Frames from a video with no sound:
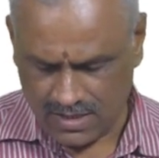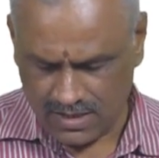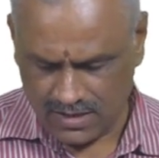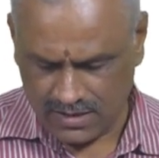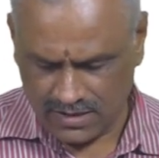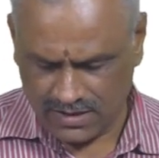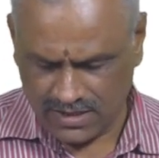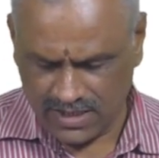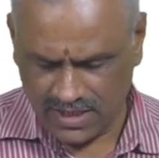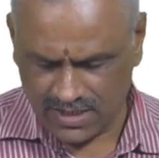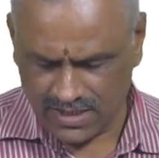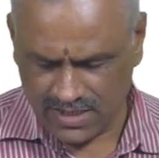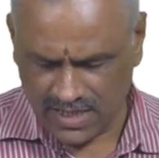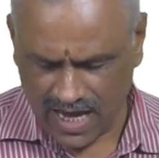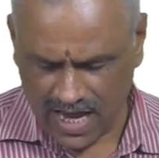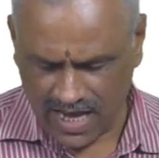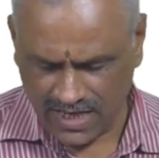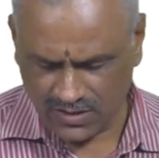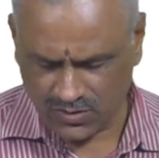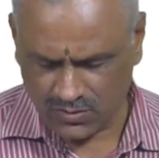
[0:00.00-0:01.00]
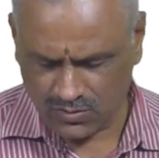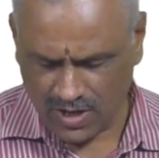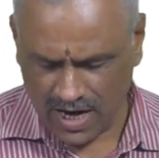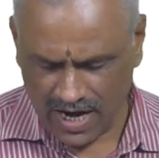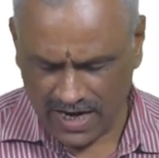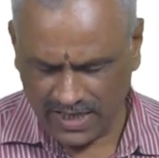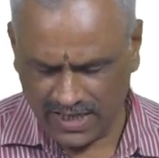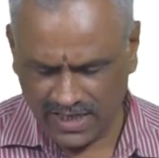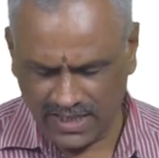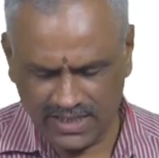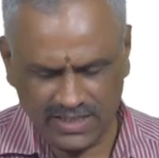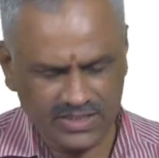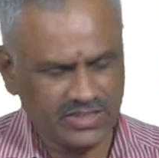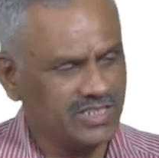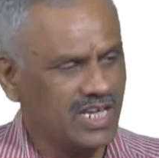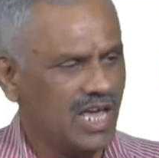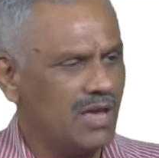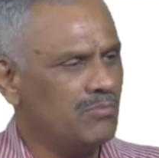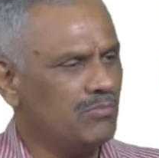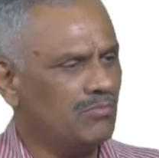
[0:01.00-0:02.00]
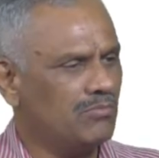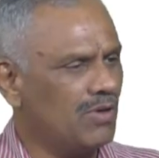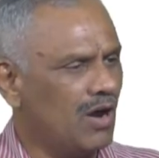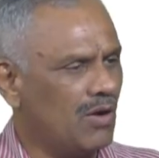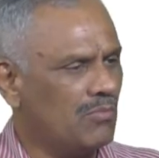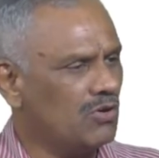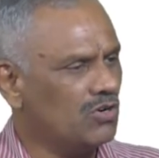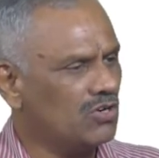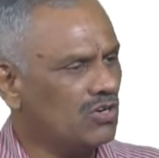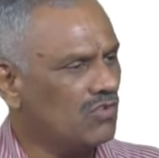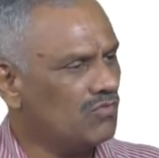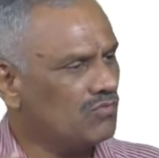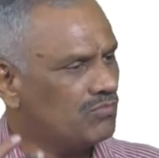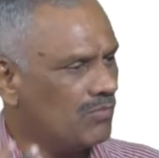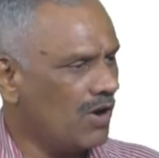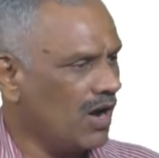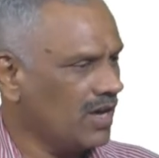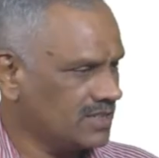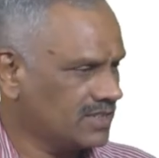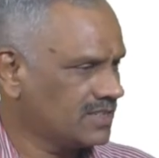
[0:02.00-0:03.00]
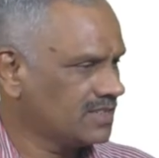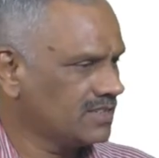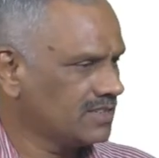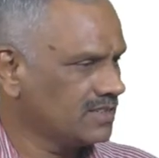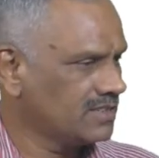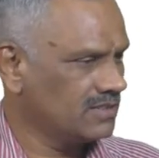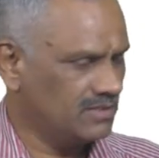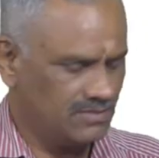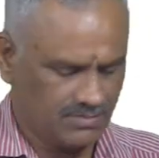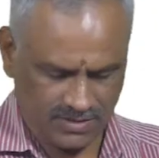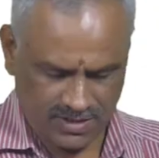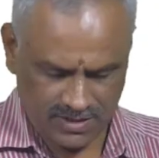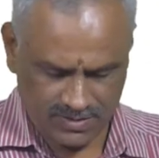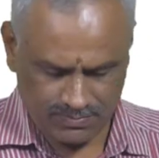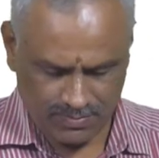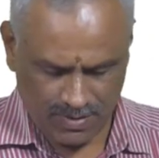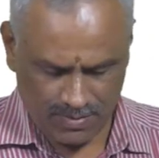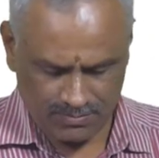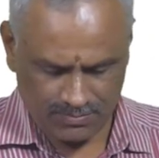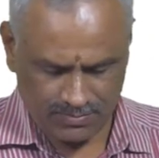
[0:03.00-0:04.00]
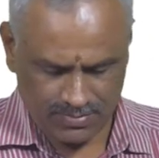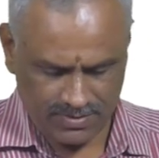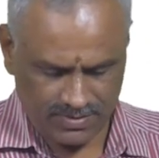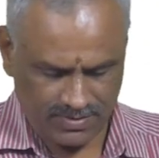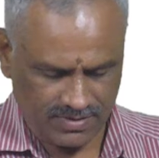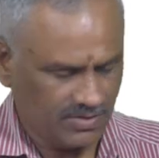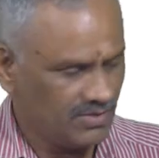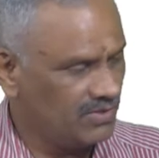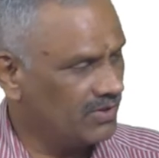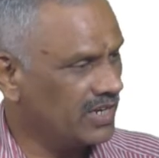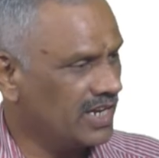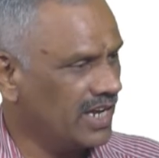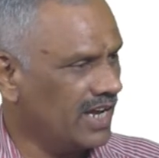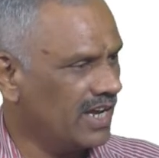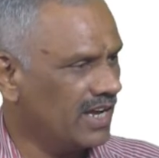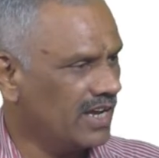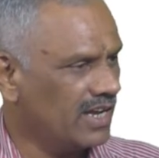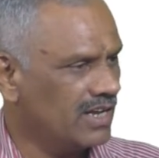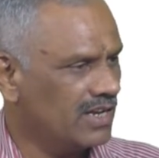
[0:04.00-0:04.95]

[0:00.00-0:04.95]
this has to handle the same amount of mass, this pump, okay,